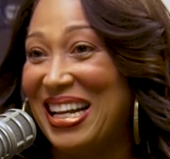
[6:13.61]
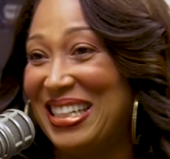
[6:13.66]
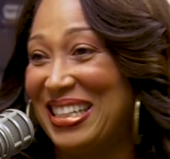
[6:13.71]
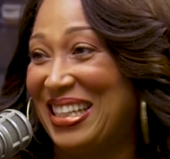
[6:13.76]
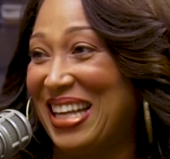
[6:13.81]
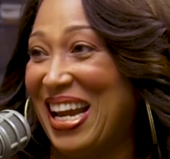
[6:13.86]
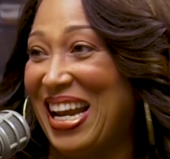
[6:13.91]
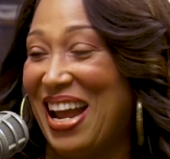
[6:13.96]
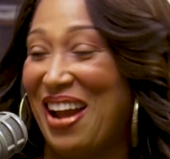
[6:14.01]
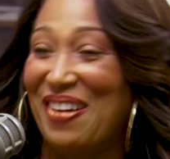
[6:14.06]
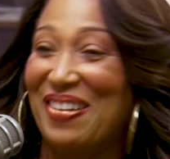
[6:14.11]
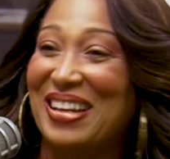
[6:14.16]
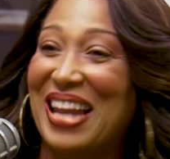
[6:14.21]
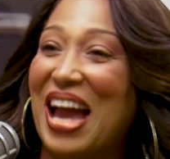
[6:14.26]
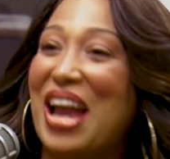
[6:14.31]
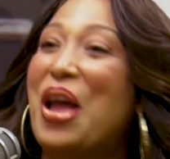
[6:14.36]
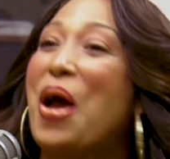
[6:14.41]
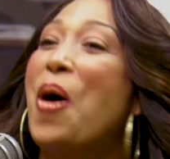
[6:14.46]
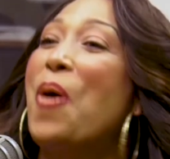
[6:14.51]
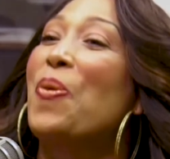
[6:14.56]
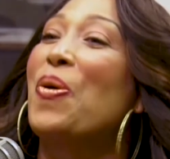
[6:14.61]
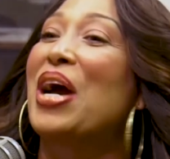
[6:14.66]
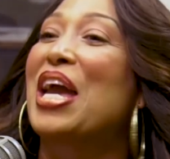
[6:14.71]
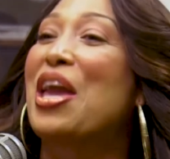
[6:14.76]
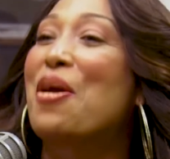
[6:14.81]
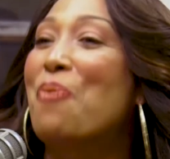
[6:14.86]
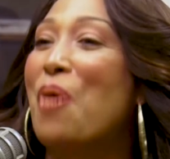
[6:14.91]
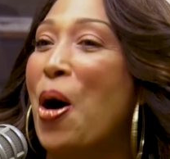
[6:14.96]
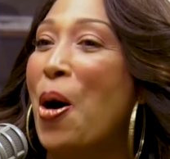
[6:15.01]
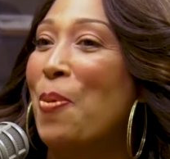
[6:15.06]
so they were like, well, he
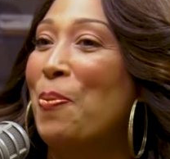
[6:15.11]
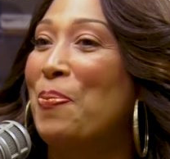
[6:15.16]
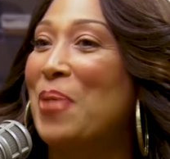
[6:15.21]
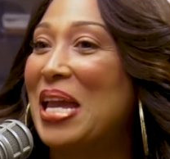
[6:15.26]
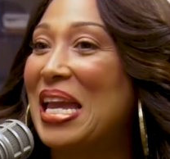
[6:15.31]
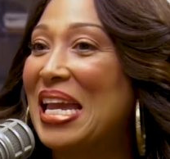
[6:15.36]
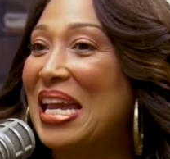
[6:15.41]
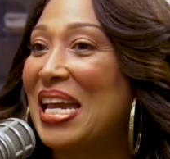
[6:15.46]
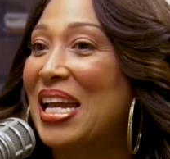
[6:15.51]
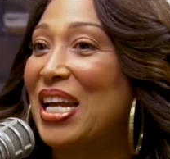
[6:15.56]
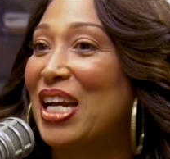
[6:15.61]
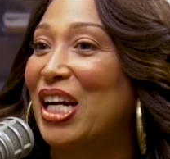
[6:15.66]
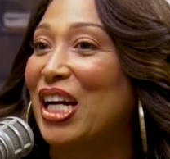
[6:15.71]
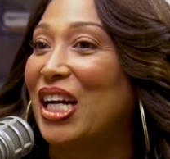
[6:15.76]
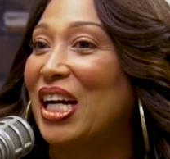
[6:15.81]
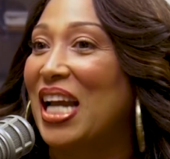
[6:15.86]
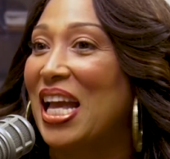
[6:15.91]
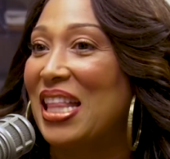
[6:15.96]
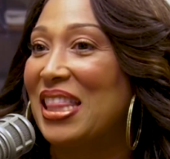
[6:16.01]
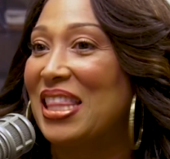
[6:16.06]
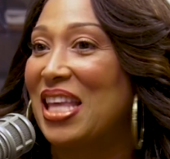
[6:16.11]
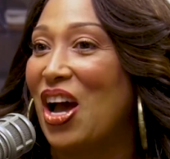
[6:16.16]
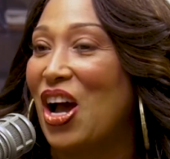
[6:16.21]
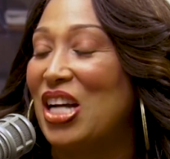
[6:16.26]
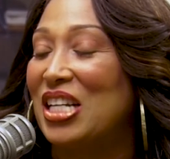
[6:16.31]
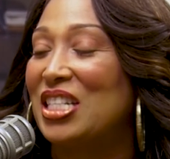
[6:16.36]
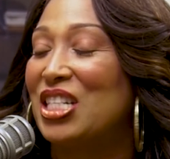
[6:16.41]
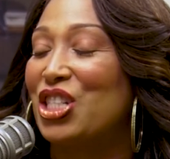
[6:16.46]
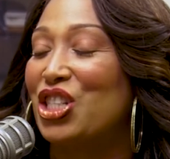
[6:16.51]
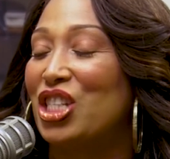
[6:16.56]
won't be here at the
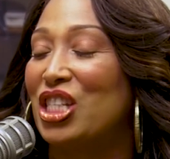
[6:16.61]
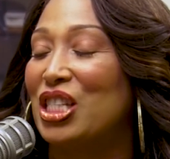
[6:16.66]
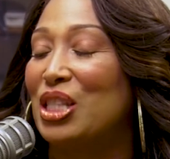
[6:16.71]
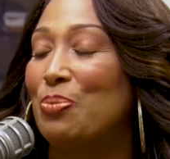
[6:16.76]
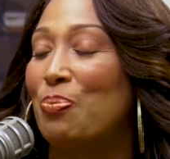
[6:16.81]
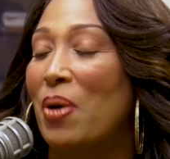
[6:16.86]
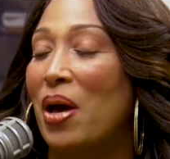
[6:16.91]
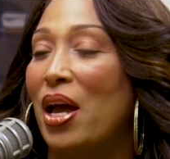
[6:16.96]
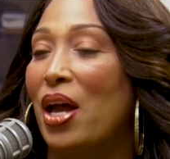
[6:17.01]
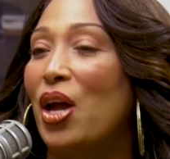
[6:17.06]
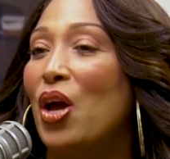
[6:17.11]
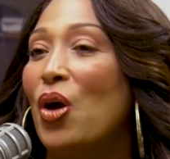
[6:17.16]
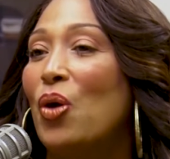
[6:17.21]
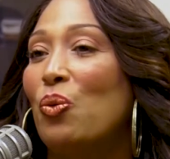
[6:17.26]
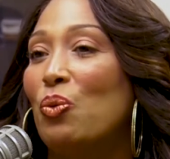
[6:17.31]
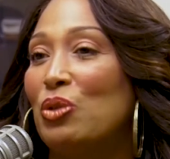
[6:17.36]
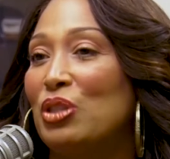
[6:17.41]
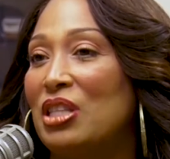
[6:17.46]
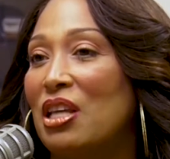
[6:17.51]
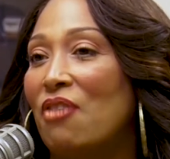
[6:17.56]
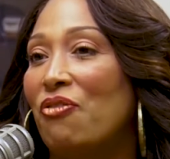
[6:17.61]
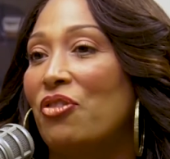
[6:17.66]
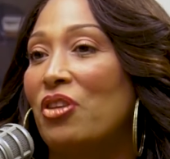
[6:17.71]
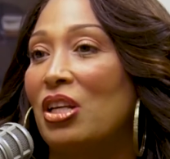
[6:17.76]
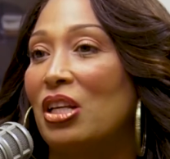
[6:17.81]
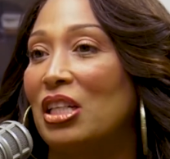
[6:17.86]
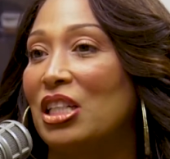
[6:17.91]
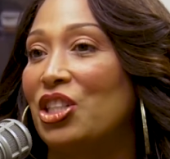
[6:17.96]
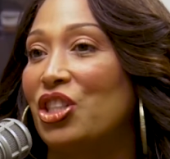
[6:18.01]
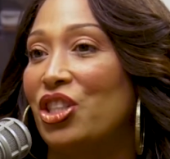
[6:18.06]
auditions, but we'll
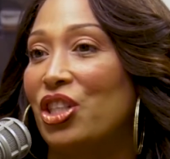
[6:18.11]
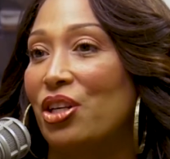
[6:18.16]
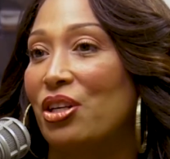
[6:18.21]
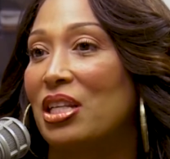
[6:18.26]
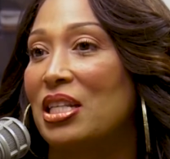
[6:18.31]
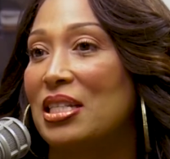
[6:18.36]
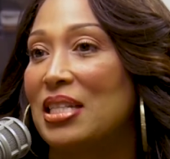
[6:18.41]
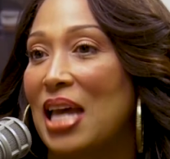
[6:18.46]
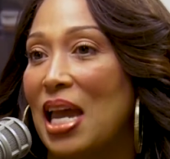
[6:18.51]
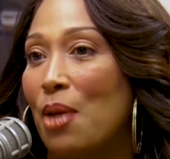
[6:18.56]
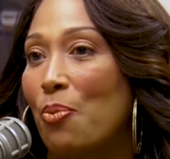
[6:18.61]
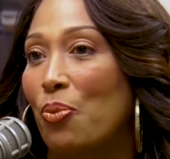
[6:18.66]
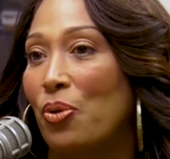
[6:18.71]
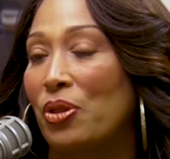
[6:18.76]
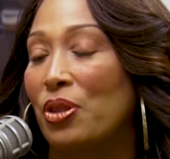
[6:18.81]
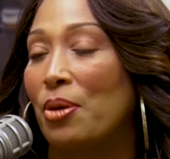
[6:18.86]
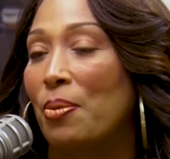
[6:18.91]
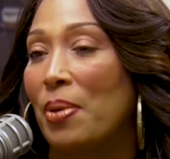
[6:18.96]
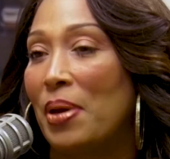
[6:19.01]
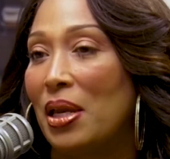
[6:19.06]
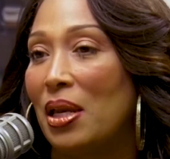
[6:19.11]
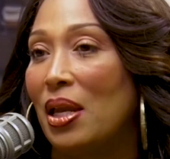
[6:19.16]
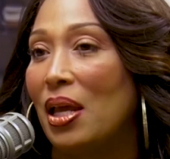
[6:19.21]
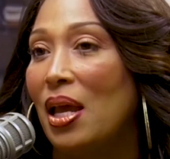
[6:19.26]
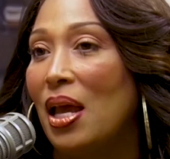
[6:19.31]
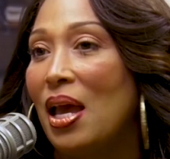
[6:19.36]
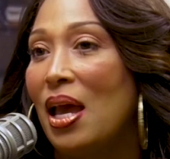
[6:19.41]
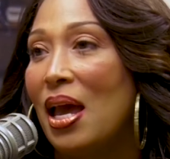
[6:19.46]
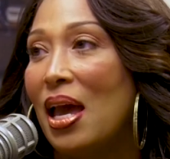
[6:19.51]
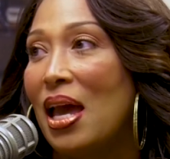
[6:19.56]
definitely share the tape with him.
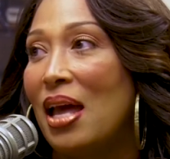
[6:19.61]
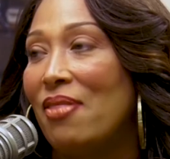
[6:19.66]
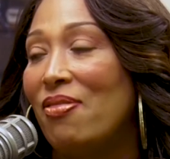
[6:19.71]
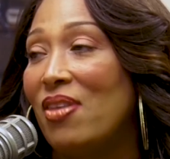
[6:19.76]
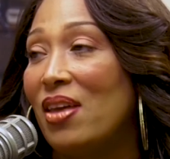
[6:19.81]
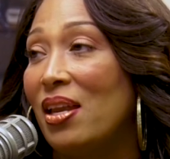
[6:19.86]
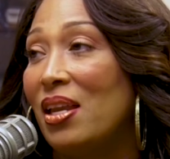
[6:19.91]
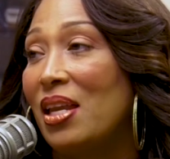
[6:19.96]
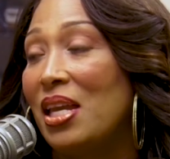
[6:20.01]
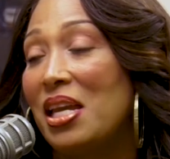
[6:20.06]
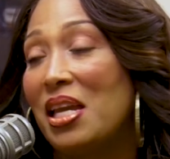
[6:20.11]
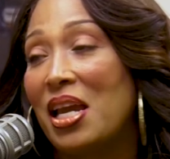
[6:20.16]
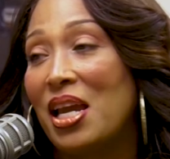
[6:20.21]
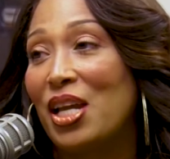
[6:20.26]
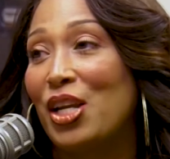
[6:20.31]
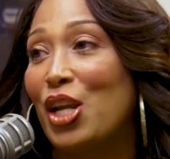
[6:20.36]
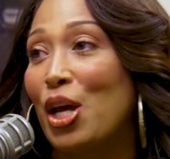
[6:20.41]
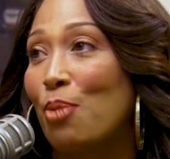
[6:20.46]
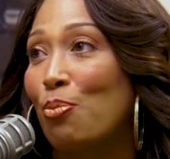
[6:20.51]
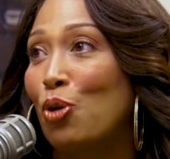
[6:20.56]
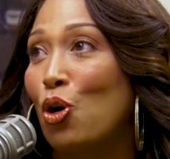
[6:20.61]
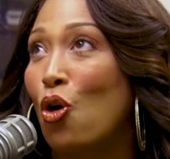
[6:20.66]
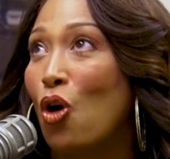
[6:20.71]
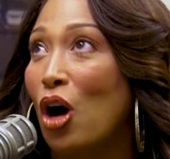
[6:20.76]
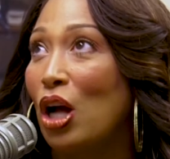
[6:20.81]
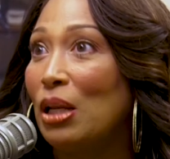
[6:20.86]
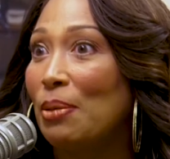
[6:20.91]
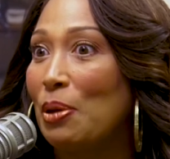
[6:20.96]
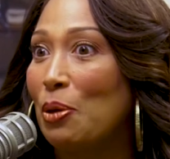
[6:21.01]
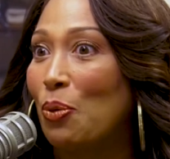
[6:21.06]
And then he ended up
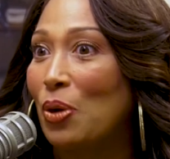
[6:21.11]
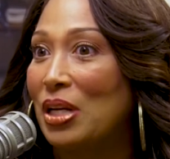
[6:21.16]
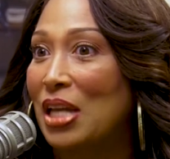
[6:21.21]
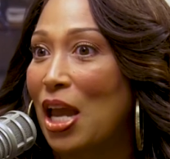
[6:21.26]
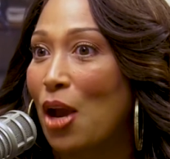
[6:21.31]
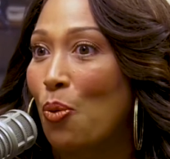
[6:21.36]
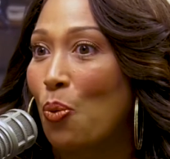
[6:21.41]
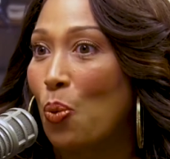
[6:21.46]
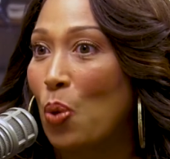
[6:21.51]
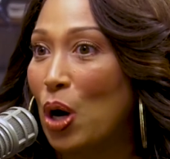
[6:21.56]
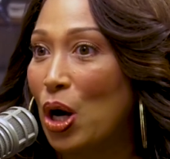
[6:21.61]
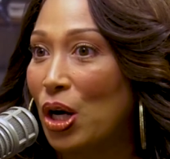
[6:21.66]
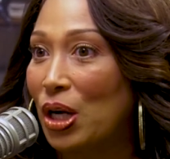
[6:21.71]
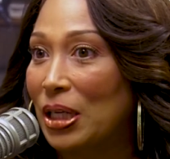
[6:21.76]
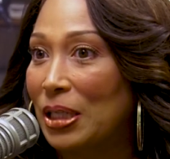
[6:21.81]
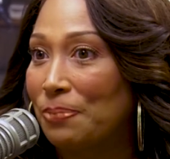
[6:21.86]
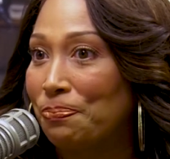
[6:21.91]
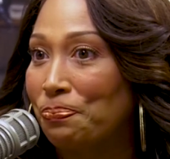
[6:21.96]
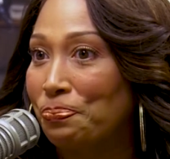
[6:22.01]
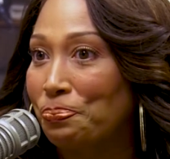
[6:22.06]
calling me one day at work,